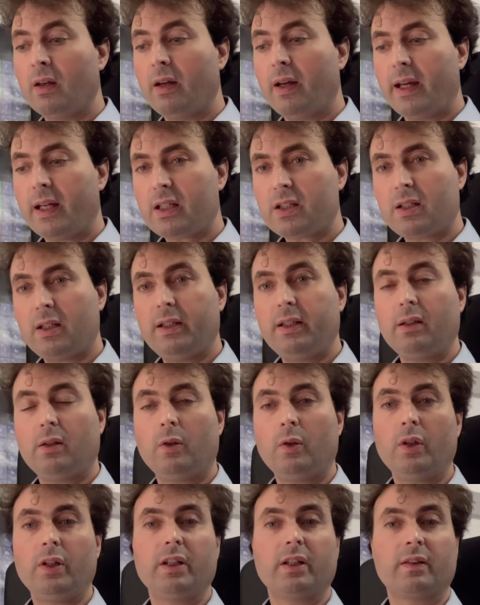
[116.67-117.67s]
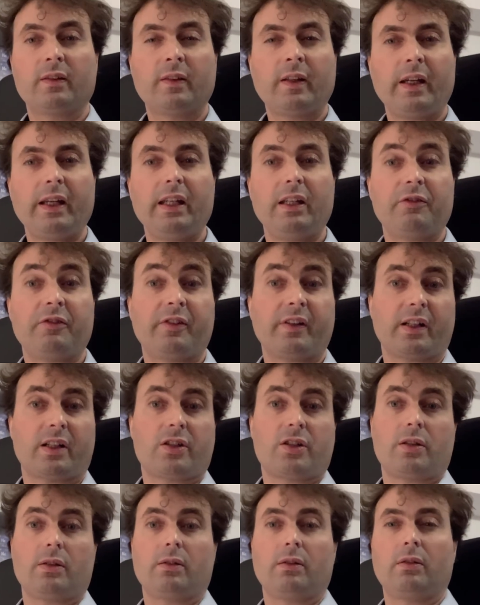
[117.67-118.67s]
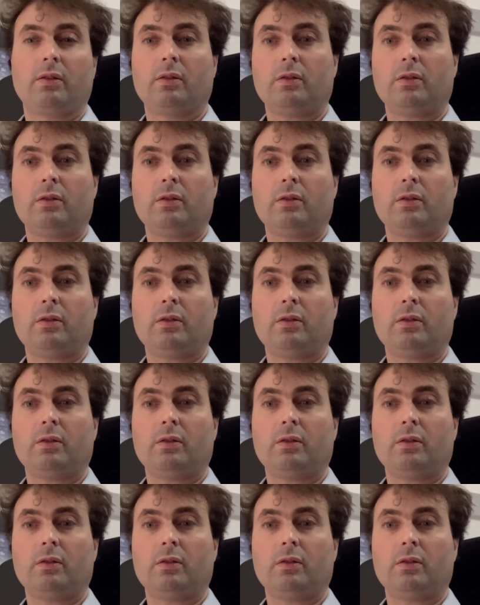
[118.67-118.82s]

Actually, only a tiny fraction